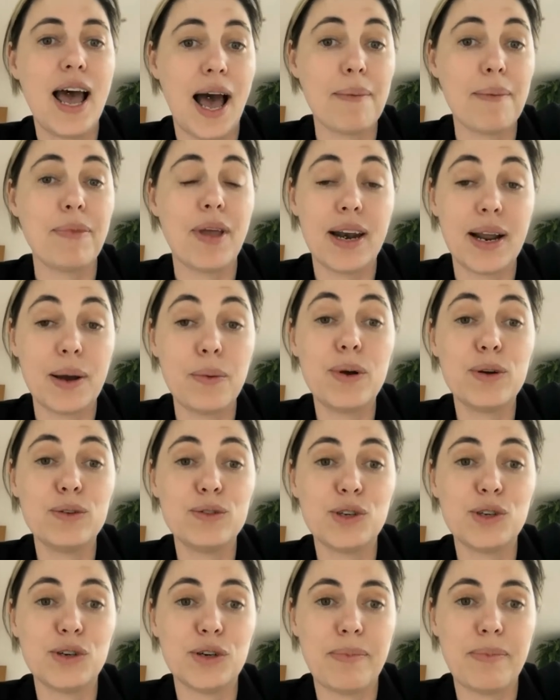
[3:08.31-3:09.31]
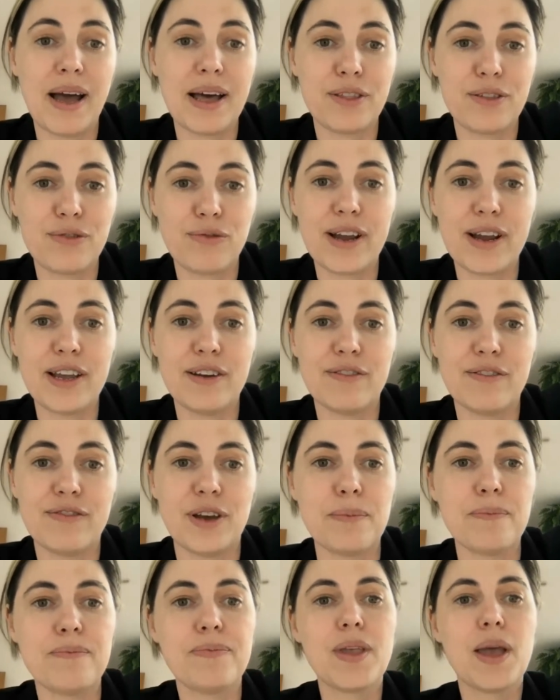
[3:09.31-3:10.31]
um, and I will talk about three of
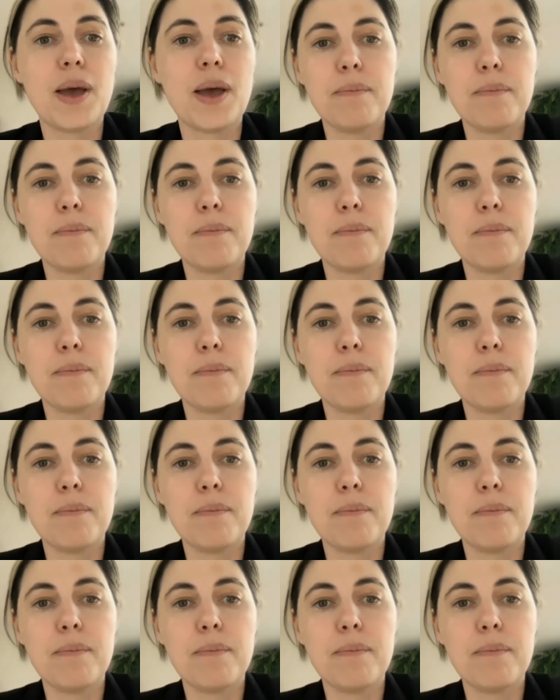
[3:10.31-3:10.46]
them.